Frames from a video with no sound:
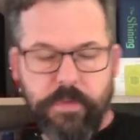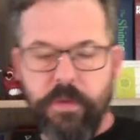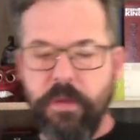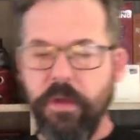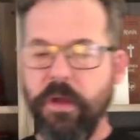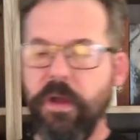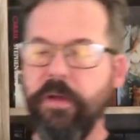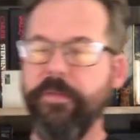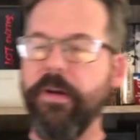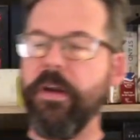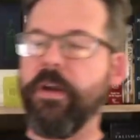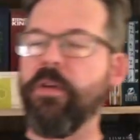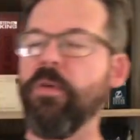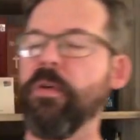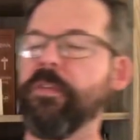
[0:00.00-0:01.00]
Oh, very
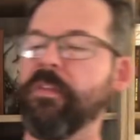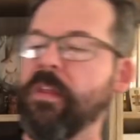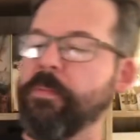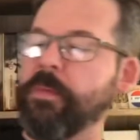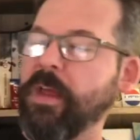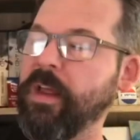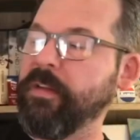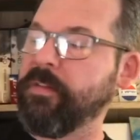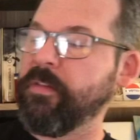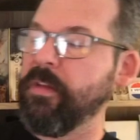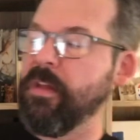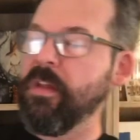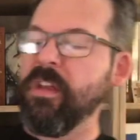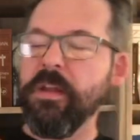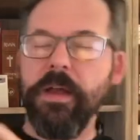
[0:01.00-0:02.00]
cool slipcase.
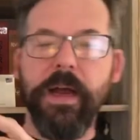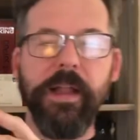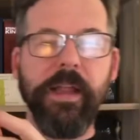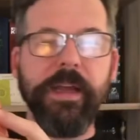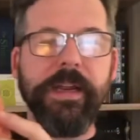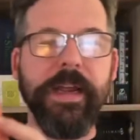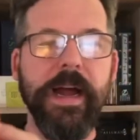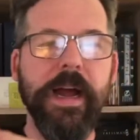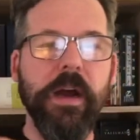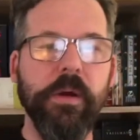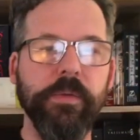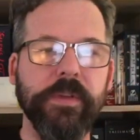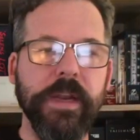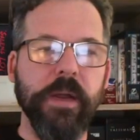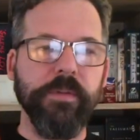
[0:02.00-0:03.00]
I like
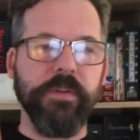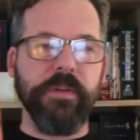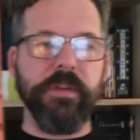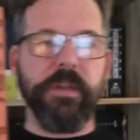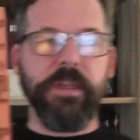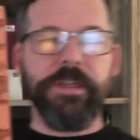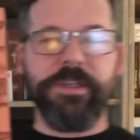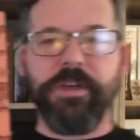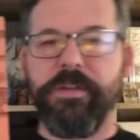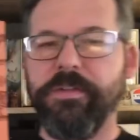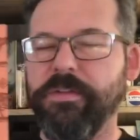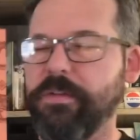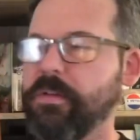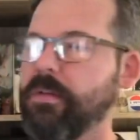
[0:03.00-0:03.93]
cows. Cows are delicious.